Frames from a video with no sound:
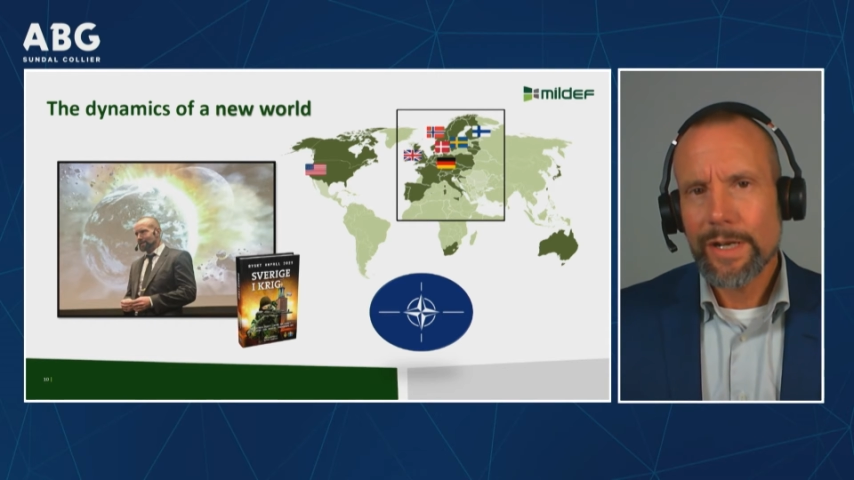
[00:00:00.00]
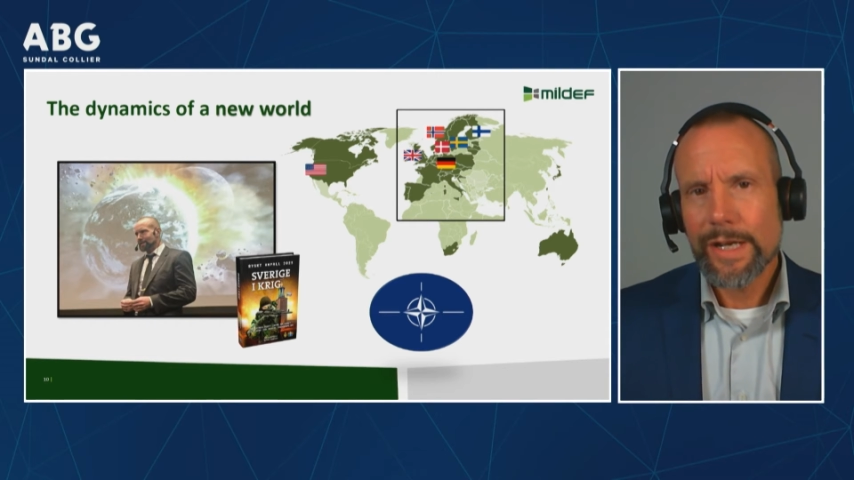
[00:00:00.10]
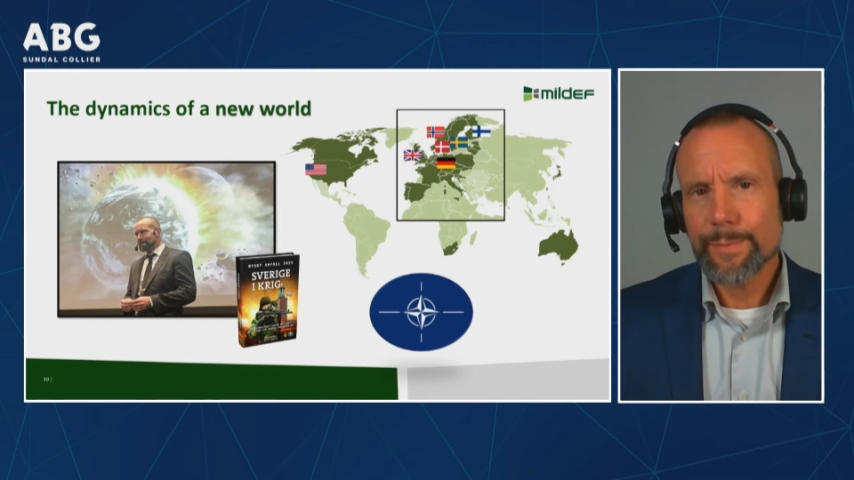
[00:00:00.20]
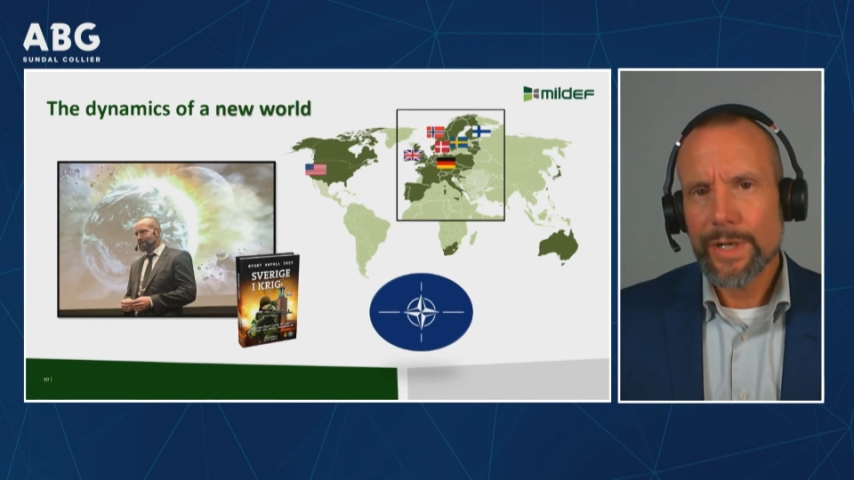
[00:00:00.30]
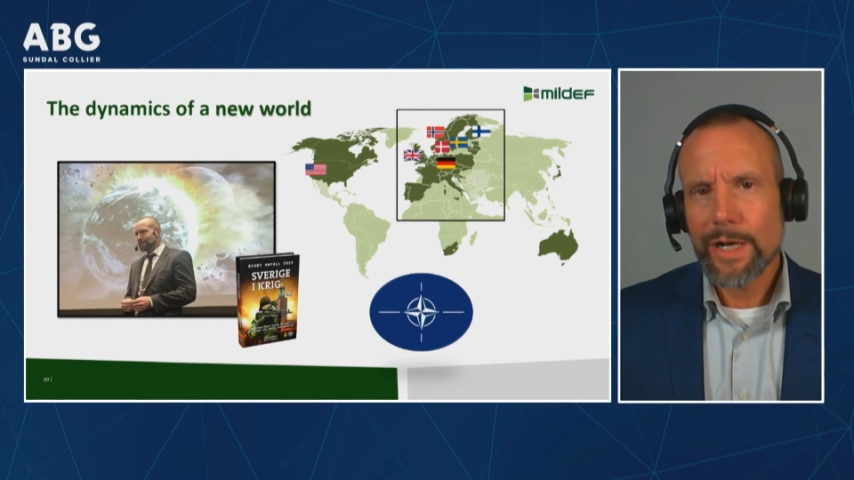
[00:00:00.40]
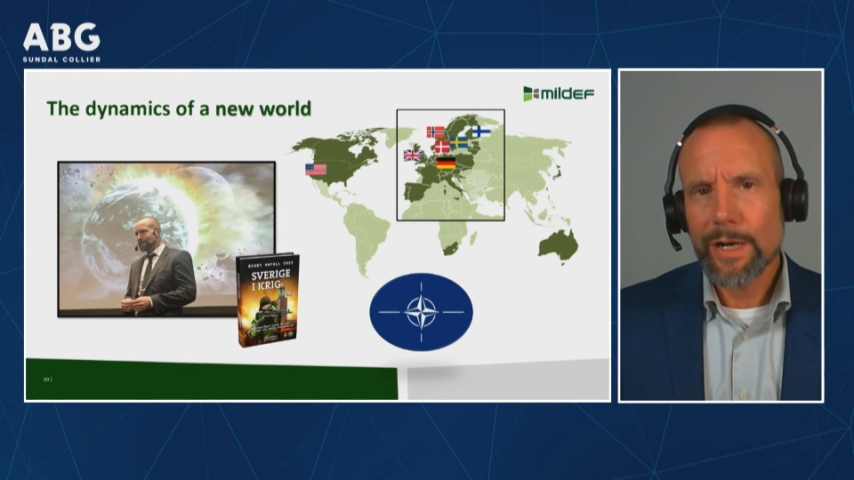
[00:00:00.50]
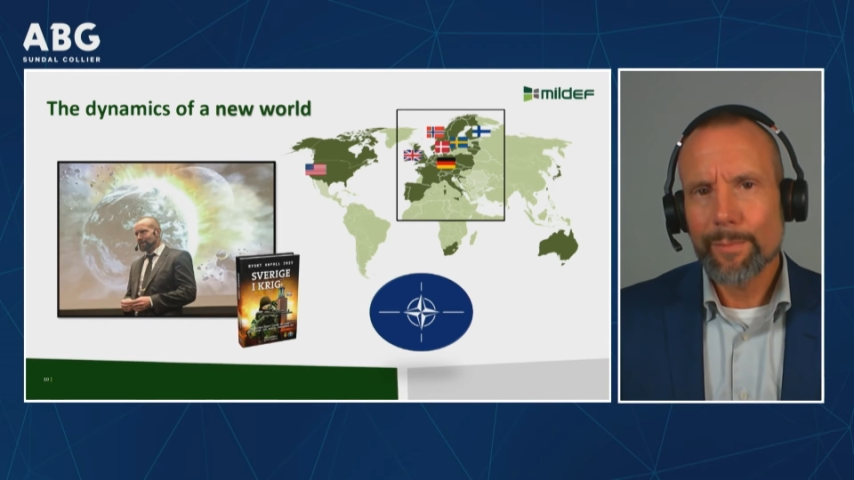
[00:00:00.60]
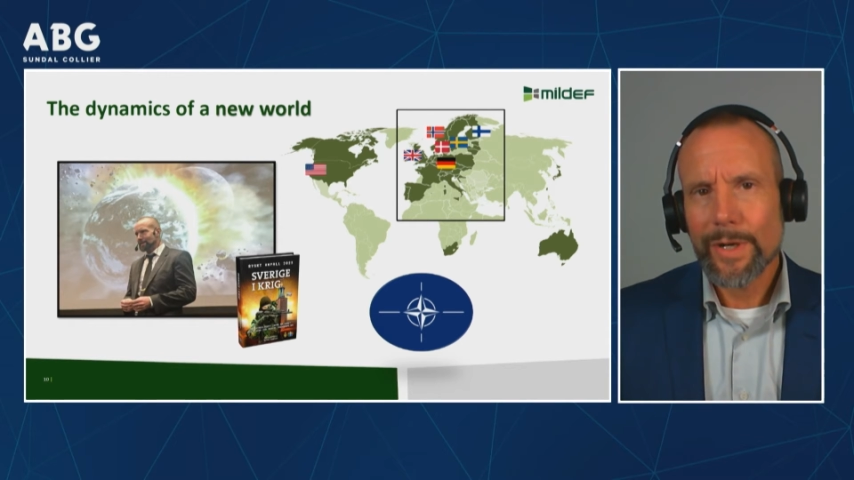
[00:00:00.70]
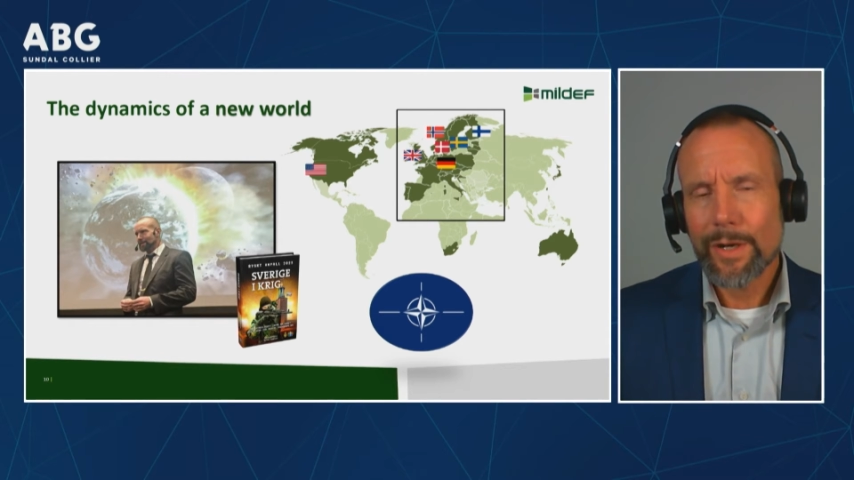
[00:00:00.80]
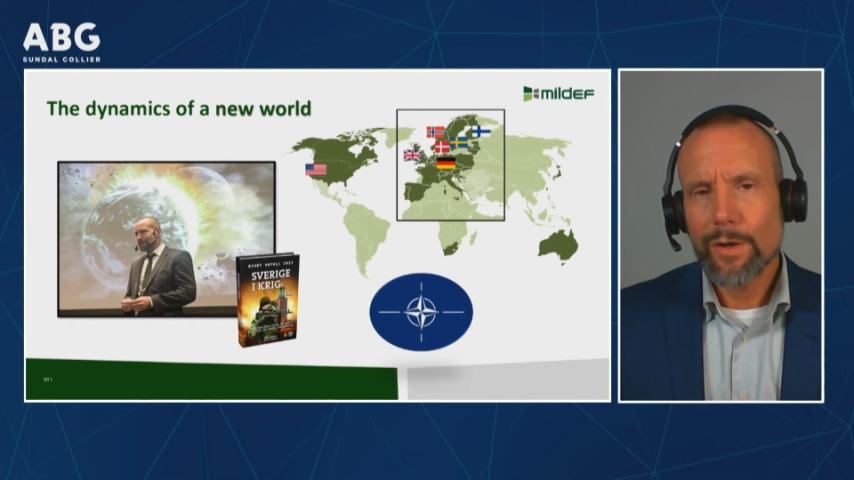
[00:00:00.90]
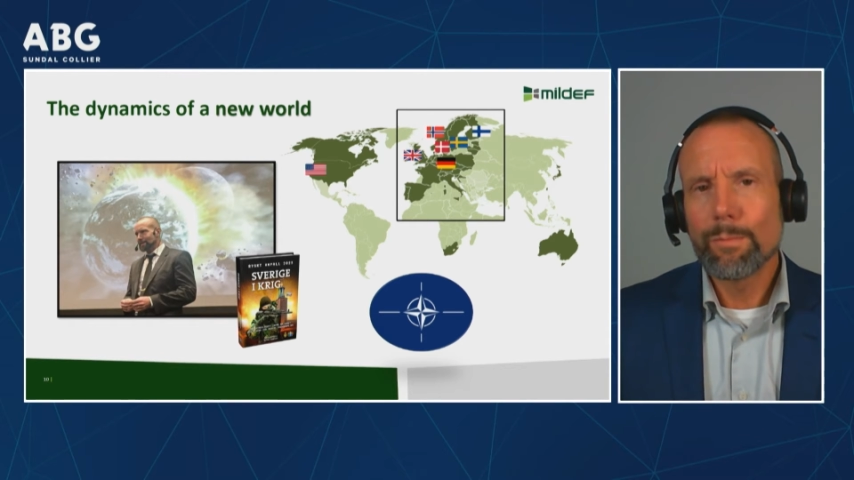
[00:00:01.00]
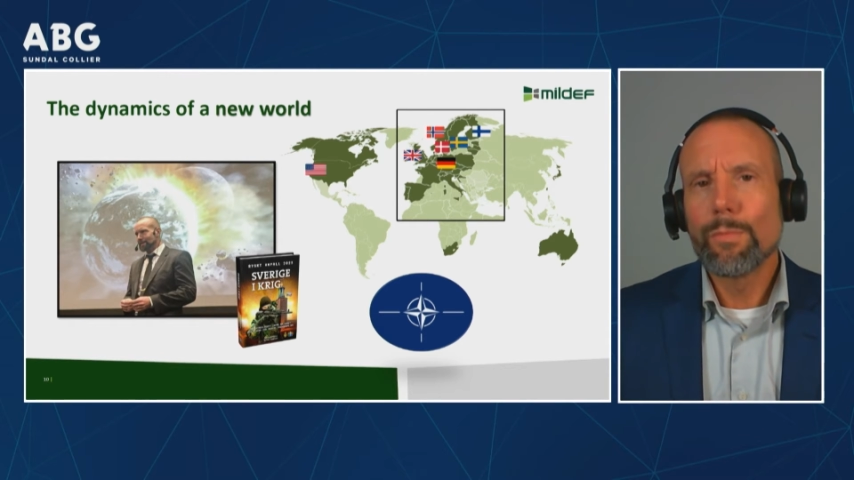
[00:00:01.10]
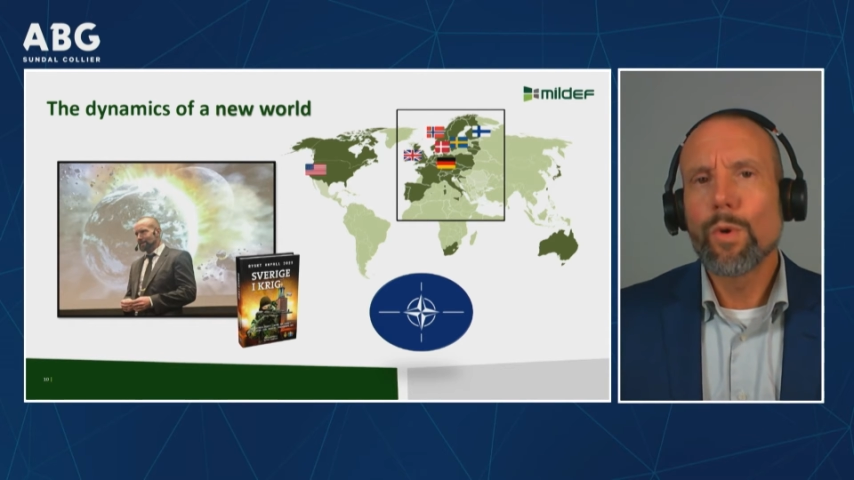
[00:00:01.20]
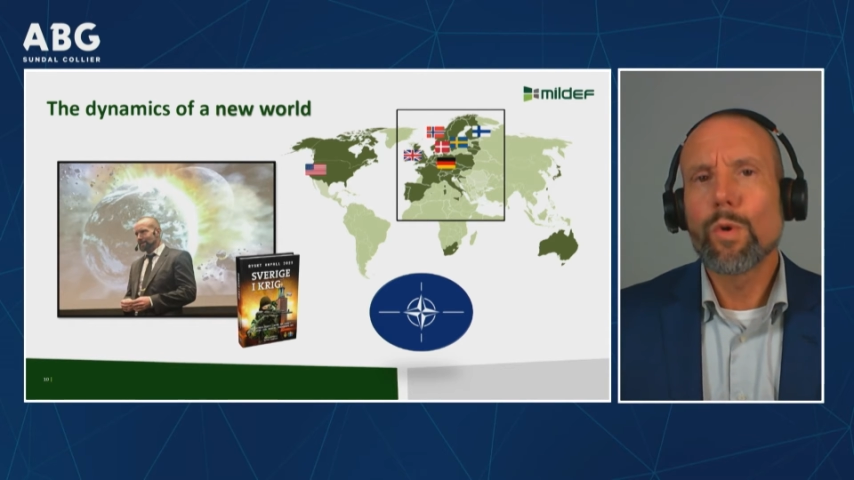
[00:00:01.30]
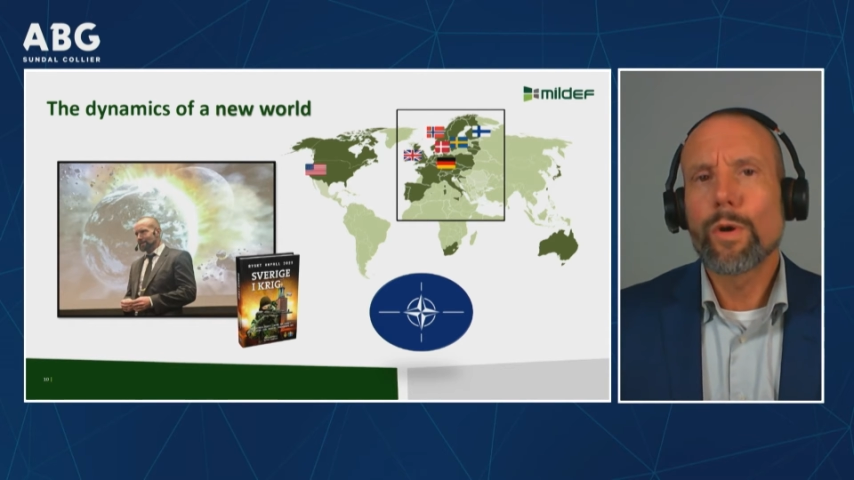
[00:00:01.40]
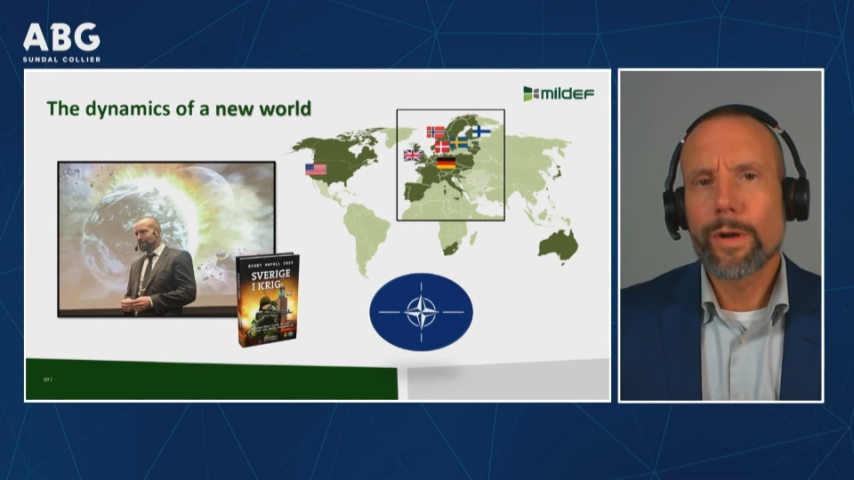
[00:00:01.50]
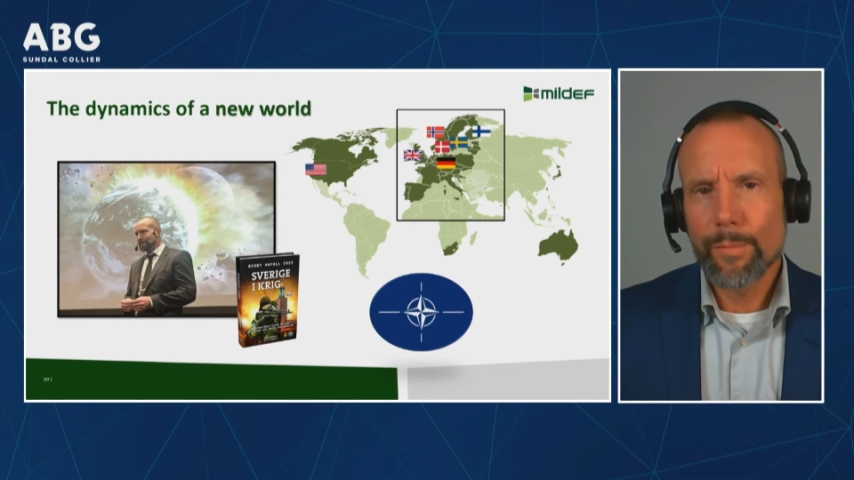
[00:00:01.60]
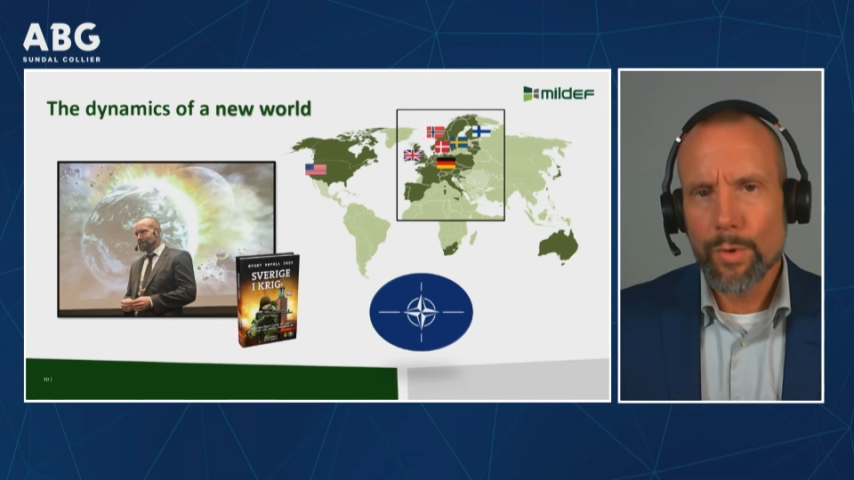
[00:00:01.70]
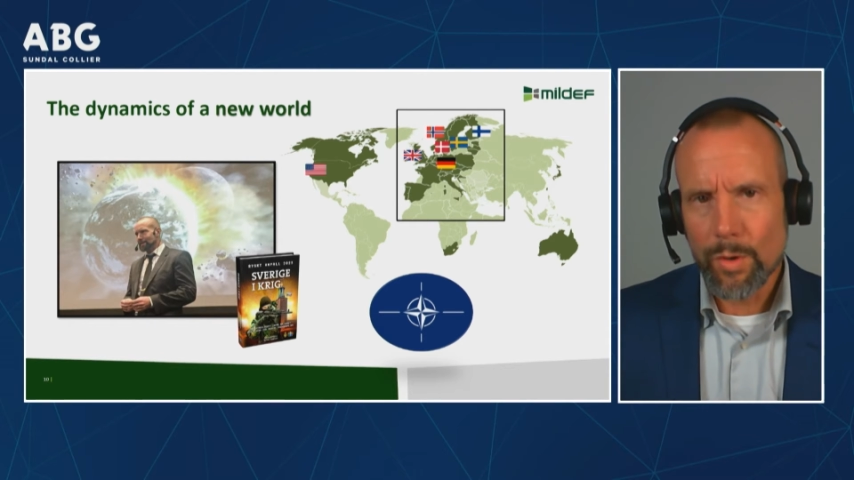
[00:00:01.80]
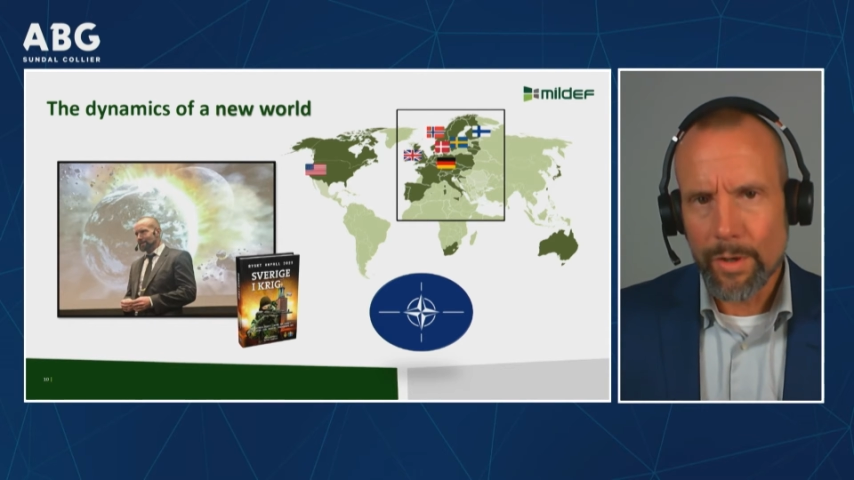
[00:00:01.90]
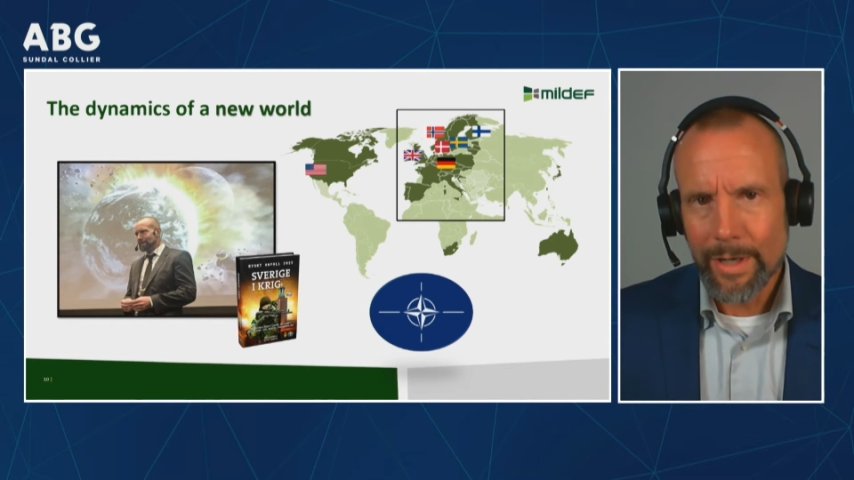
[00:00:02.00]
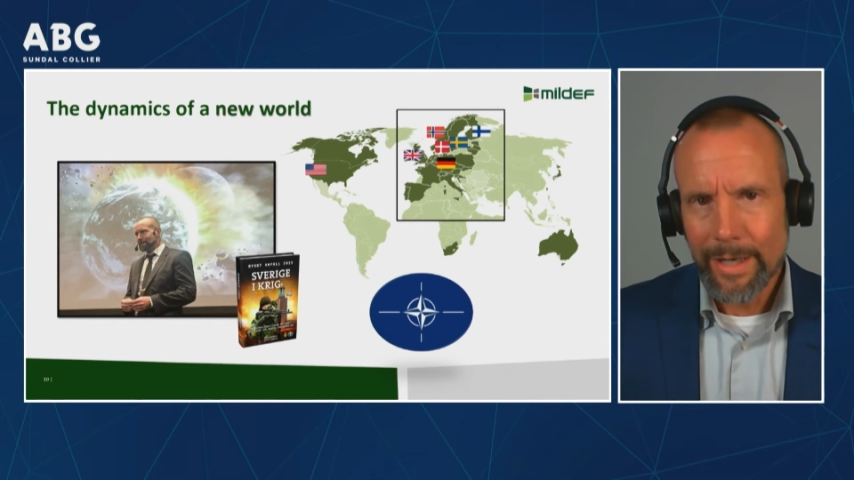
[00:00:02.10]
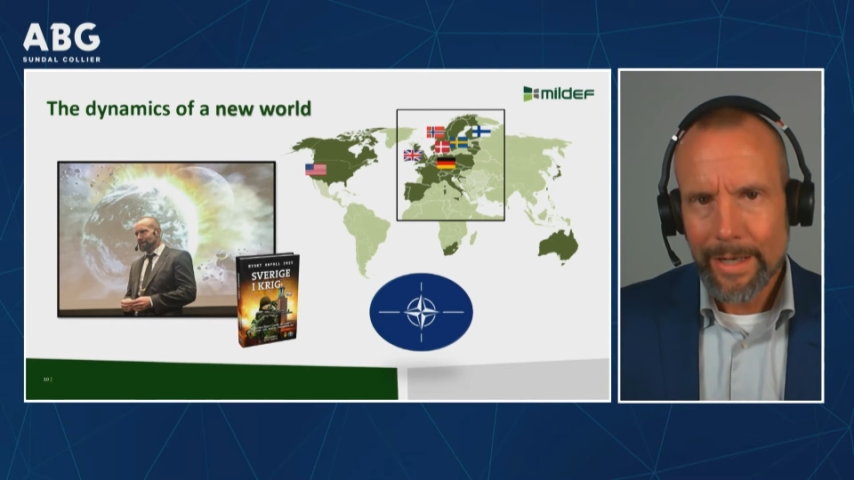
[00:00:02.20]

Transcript: is becoming a more and more